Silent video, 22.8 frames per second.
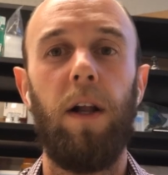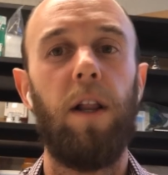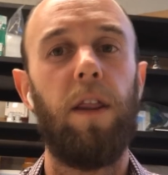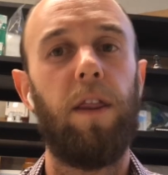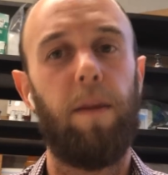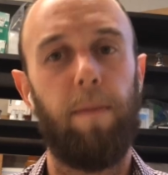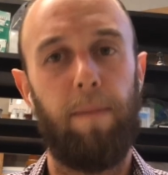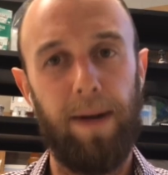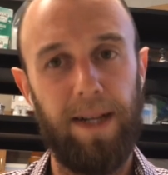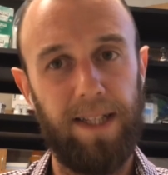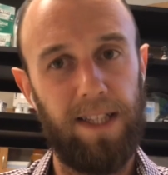
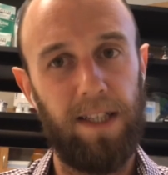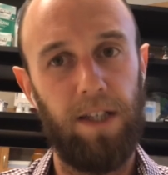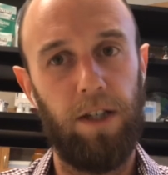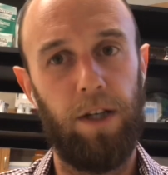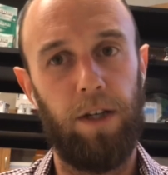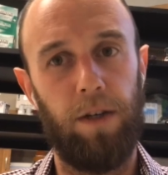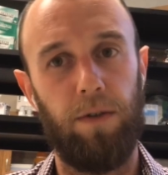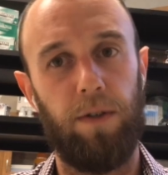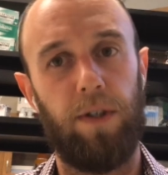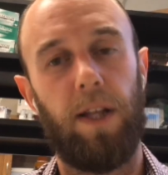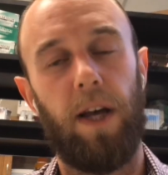The better
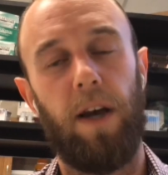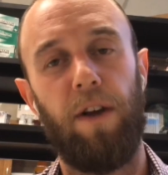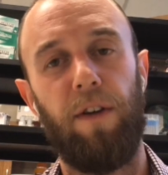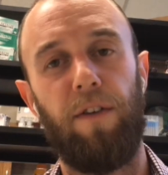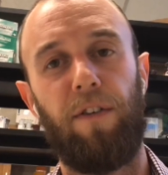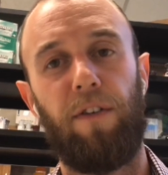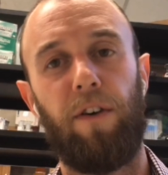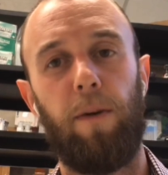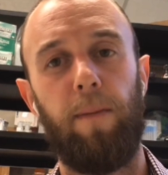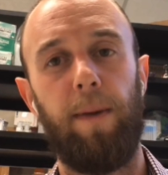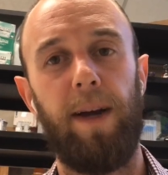news, though,
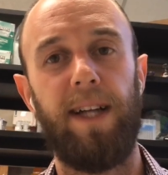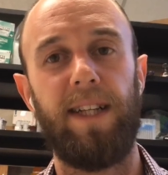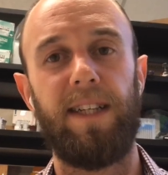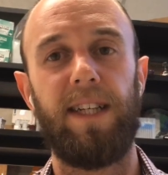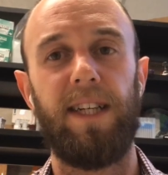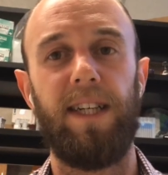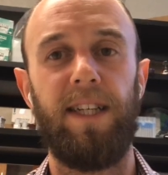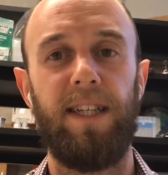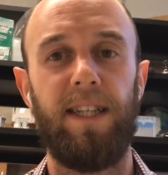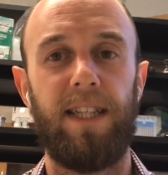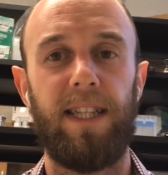from it
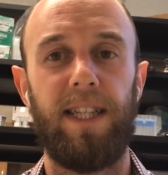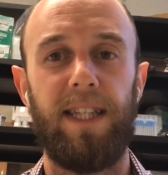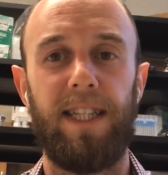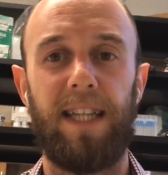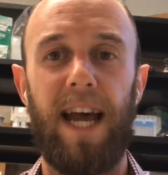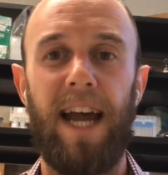is that